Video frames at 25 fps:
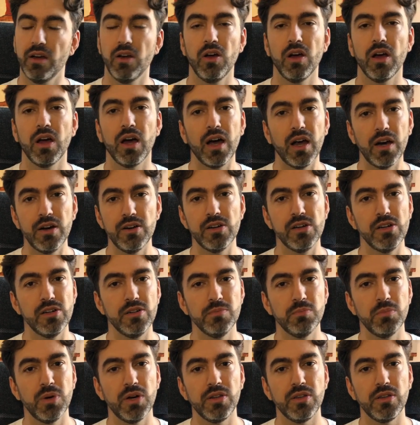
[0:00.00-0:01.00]
hard-earned
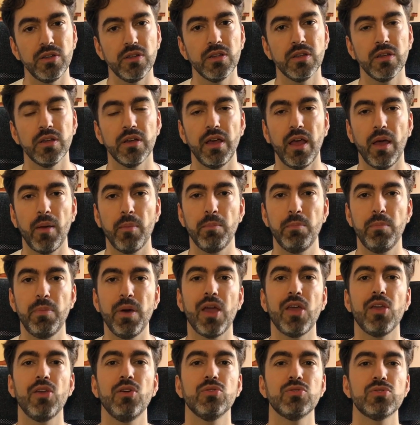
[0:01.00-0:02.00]
money and pay
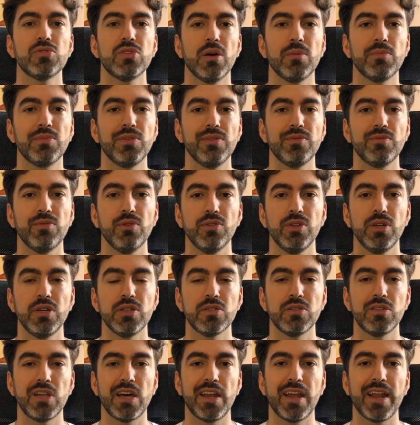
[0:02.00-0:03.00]
you something for this,
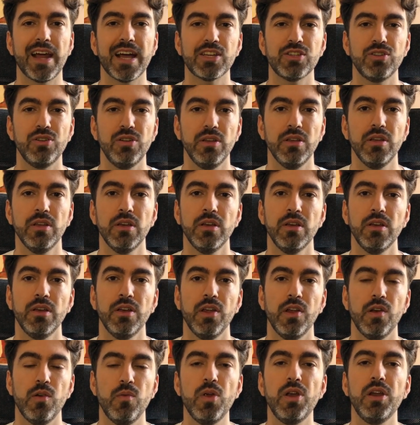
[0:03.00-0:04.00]
that actually
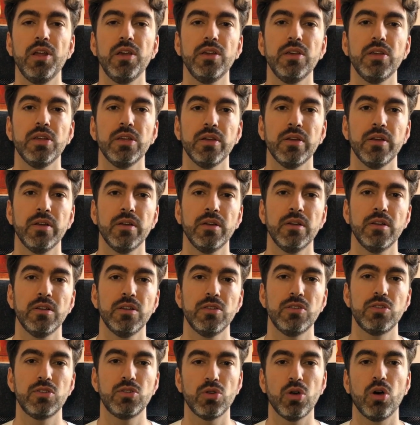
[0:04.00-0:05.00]
really
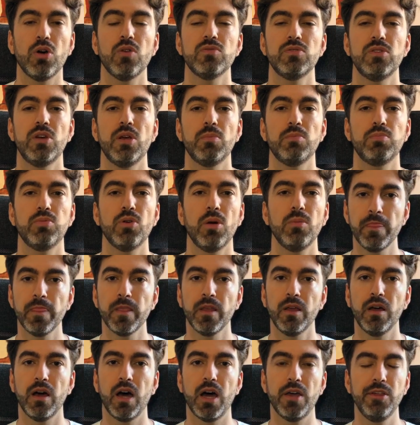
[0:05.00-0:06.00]
solves their problem.
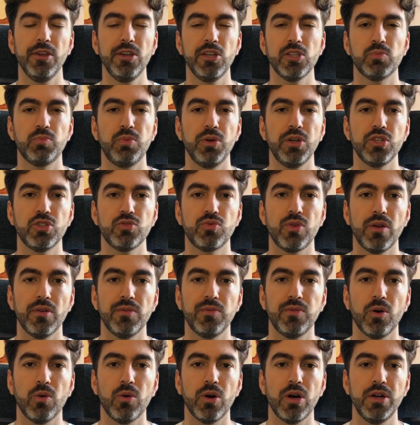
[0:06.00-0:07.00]
I think it's pretty
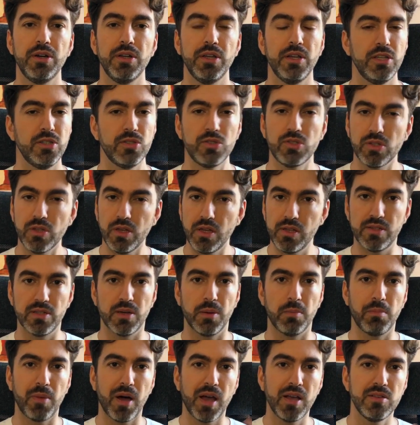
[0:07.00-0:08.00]
straightforward. It's a
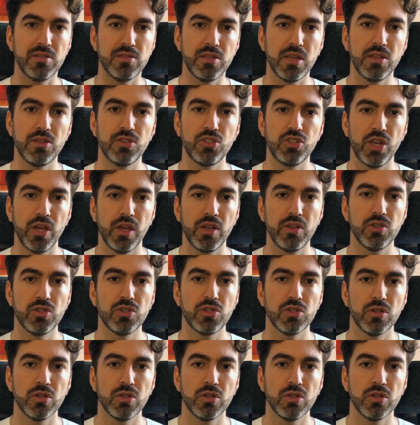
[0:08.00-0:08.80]
mindset change.